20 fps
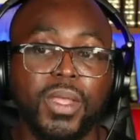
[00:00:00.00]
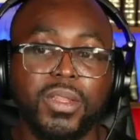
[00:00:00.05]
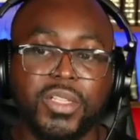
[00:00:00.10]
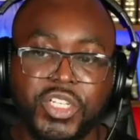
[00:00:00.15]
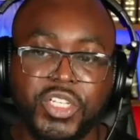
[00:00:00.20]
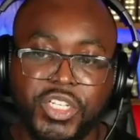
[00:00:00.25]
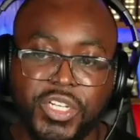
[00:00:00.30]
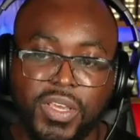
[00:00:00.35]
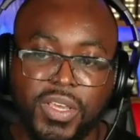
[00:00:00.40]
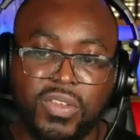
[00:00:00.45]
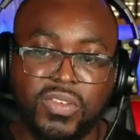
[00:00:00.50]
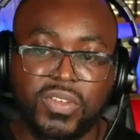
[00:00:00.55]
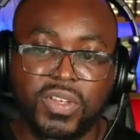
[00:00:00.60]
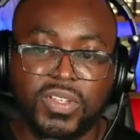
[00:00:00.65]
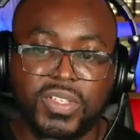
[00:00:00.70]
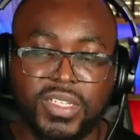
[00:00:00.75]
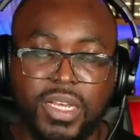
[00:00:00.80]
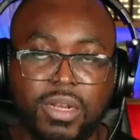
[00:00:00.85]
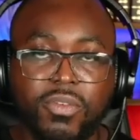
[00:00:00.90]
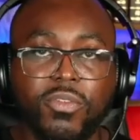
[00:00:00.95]
Jesus
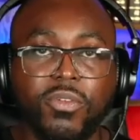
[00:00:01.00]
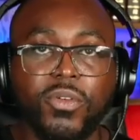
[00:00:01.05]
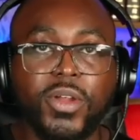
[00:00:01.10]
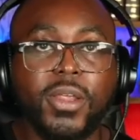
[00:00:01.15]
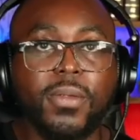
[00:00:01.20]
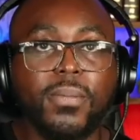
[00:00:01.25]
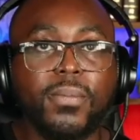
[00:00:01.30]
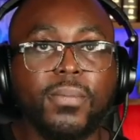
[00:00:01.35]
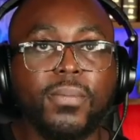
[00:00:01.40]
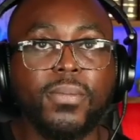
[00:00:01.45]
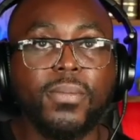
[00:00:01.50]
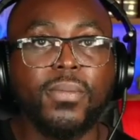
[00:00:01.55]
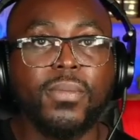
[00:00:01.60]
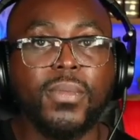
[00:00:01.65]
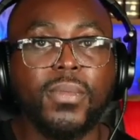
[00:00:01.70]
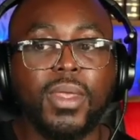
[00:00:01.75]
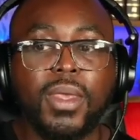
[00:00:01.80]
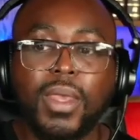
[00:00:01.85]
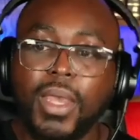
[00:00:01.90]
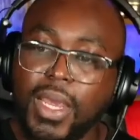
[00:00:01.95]
set free.
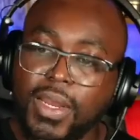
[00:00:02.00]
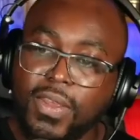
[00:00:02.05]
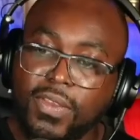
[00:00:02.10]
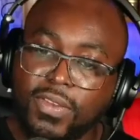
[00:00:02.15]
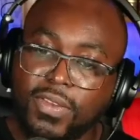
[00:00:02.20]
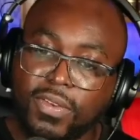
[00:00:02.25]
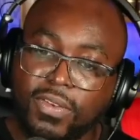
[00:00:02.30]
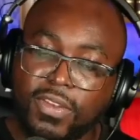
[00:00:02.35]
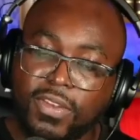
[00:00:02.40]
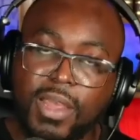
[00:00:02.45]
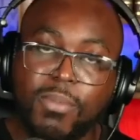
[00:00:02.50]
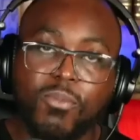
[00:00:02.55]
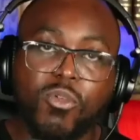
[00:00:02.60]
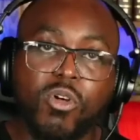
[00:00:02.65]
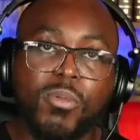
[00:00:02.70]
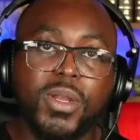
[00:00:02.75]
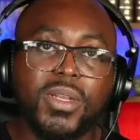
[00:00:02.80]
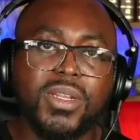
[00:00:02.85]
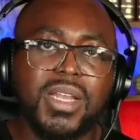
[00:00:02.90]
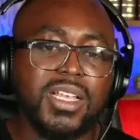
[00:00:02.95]
It is the same
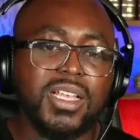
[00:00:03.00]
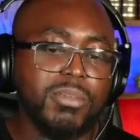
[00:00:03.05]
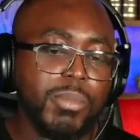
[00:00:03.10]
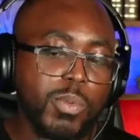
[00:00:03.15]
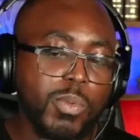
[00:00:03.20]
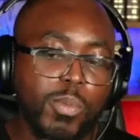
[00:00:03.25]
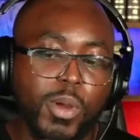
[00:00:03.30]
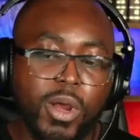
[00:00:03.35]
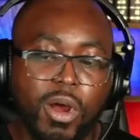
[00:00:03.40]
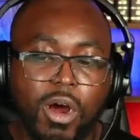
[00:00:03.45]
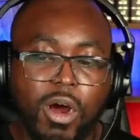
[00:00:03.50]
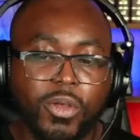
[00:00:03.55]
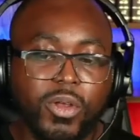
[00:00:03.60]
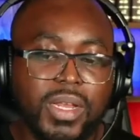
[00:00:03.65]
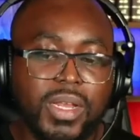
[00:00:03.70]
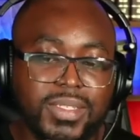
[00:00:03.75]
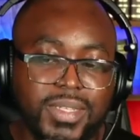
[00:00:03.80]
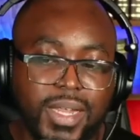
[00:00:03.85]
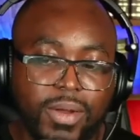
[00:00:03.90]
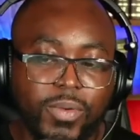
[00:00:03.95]
woman. Now, some people may argue
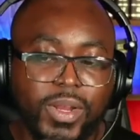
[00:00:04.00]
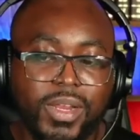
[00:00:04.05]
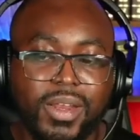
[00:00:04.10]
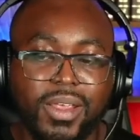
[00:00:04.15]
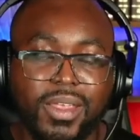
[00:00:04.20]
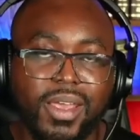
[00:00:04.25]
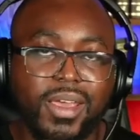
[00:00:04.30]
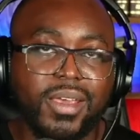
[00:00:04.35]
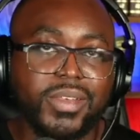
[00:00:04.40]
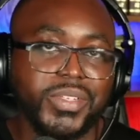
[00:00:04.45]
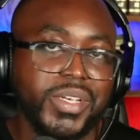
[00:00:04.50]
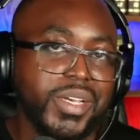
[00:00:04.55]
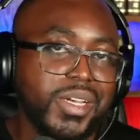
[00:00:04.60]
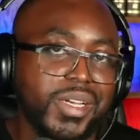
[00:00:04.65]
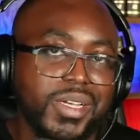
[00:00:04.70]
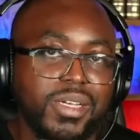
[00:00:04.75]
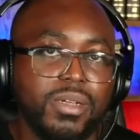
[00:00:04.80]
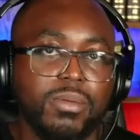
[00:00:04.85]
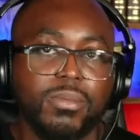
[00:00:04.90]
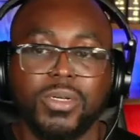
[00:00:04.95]
that's not really the case.
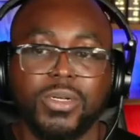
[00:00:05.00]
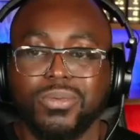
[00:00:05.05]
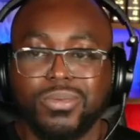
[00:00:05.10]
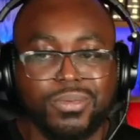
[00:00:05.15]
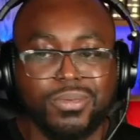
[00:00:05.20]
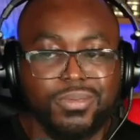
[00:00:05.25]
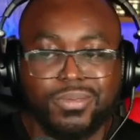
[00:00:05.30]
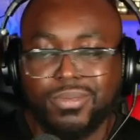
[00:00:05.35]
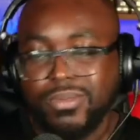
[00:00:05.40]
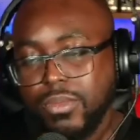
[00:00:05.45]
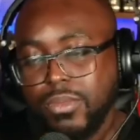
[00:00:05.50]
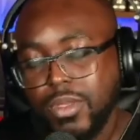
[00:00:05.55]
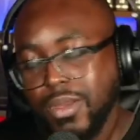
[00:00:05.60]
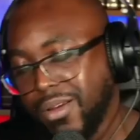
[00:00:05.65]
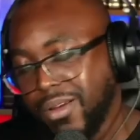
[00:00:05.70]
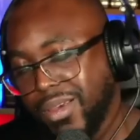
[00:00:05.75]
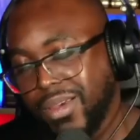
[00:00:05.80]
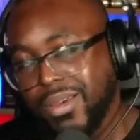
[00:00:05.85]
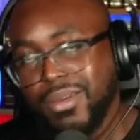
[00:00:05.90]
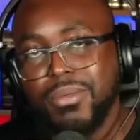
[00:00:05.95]
Well,
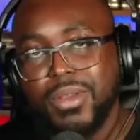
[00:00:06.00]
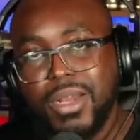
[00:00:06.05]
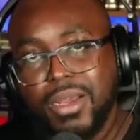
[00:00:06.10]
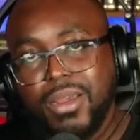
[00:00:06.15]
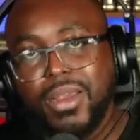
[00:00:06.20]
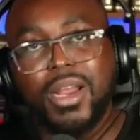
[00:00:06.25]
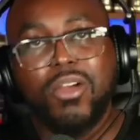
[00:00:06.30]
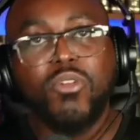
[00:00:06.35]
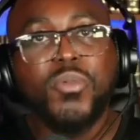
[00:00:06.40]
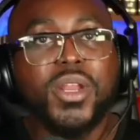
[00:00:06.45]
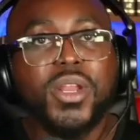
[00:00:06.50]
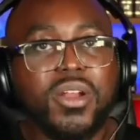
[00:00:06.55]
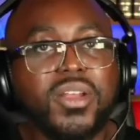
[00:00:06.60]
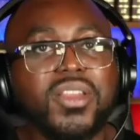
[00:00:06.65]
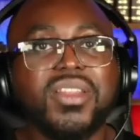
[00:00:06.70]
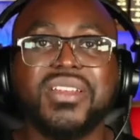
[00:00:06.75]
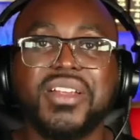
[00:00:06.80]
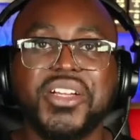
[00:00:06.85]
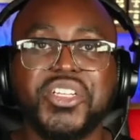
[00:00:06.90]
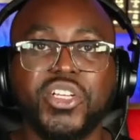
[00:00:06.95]
Okay, okay, that could be another
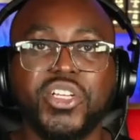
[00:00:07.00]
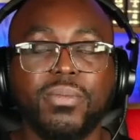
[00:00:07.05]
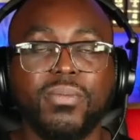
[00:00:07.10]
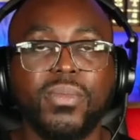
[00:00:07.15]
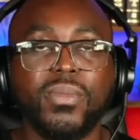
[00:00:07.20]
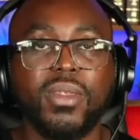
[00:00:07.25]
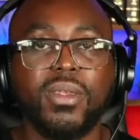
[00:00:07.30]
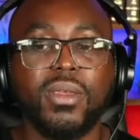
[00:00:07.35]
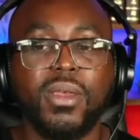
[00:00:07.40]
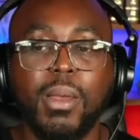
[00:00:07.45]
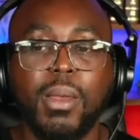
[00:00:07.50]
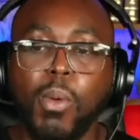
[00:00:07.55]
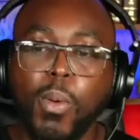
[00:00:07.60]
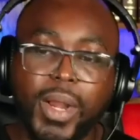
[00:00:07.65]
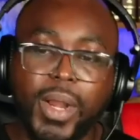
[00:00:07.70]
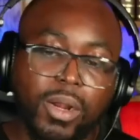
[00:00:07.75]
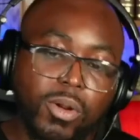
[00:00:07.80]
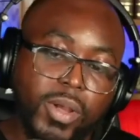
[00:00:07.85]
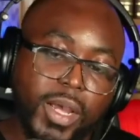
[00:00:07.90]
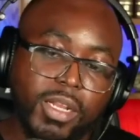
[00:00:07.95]
discussion. But
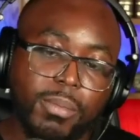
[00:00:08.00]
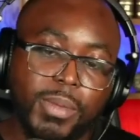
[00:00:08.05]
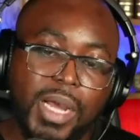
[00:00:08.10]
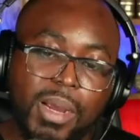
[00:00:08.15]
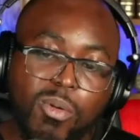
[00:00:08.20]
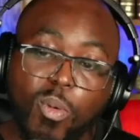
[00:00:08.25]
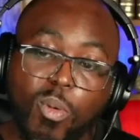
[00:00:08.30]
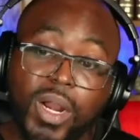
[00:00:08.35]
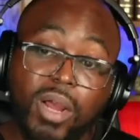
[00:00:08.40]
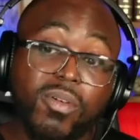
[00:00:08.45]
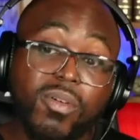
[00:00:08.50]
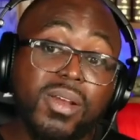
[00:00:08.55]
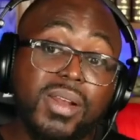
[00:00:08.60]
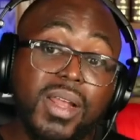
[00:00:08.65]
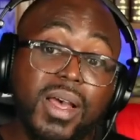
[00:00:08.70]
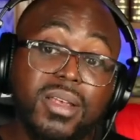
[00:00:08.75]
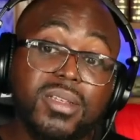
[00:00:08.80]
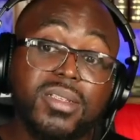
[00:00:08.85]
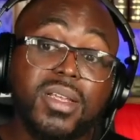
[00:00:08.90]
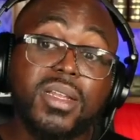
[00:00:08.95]
when I look at the Bible, what I
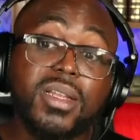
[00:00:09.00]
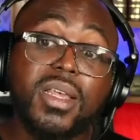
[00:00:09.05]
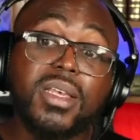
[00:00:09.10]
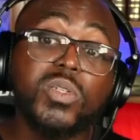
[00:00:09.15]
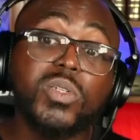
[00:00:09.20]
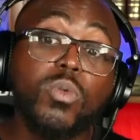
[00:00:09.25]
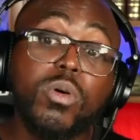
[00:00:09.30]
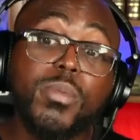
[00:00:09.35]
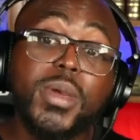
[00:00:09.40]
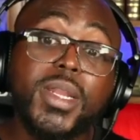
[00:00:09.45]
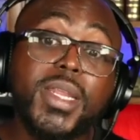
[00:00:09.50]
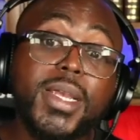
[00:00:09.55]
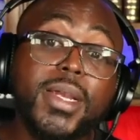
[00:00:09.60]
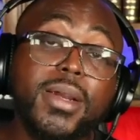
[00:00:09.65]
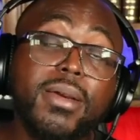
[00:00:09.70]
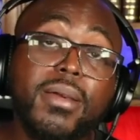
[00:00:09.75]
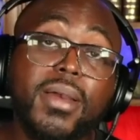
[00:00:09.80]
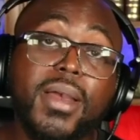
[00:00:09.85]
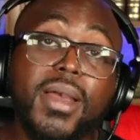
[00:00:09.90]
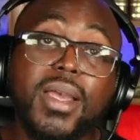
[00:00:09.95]
realized this woman
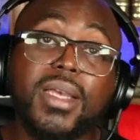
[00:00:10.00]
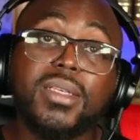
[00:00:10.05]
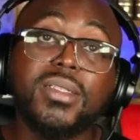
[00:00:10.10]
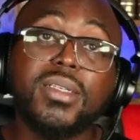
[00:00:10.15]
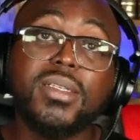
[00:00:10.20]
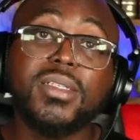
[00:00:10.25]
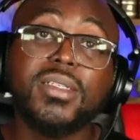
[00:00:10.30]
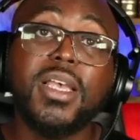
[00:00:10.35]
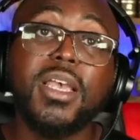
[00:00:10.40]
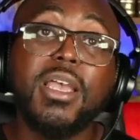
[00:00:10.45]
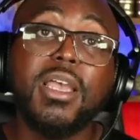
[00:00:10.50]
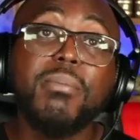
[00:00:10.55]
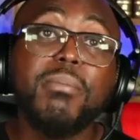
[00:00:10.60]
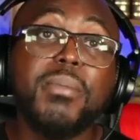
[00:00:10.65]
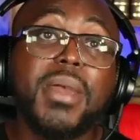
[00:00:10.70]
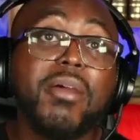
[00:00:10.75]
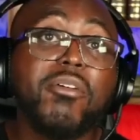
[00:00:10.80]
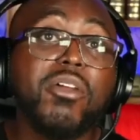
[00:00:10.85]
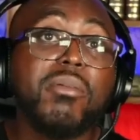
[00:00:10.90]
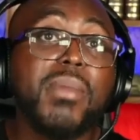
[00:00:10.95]
here is the same
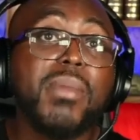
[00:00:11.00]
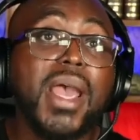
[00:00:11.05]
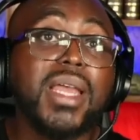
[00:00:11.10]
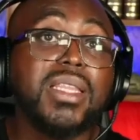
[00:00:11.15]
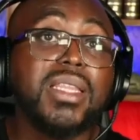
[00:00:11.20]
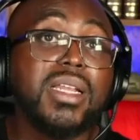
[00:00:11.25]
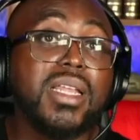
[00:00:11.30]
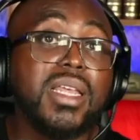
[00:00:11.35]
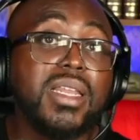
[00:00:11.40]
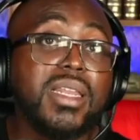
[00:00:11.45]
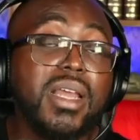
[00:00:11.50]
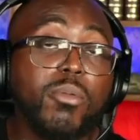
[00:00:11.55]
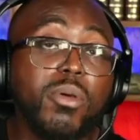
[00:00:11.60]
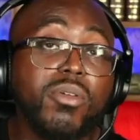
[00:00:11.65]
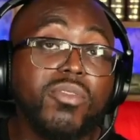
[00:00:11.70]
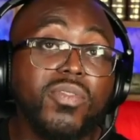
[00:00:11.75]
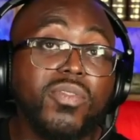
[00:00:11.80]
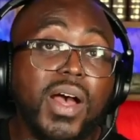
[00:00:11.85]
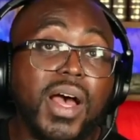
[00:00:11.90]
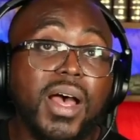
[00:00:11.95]
Mary Magdalene that we
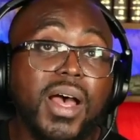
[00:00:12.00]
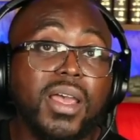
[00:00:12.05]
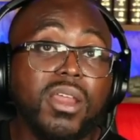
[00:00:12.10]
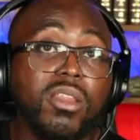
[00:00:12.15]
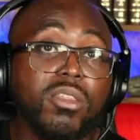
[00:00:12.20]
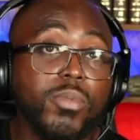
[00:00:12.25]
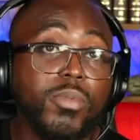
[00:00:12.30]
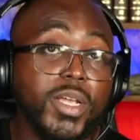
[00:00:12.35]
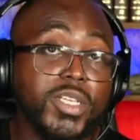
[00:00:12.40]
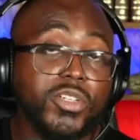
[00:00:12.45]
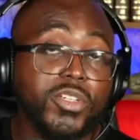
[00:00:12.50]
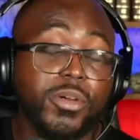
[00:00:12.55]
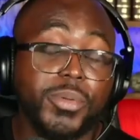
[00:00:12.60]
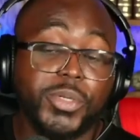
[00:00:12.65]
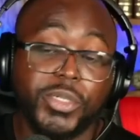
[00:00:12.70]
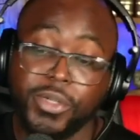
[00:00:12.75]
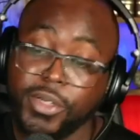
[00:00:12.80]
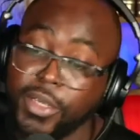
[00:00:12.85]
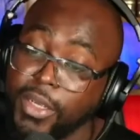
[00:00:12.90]
find throughout Scripture.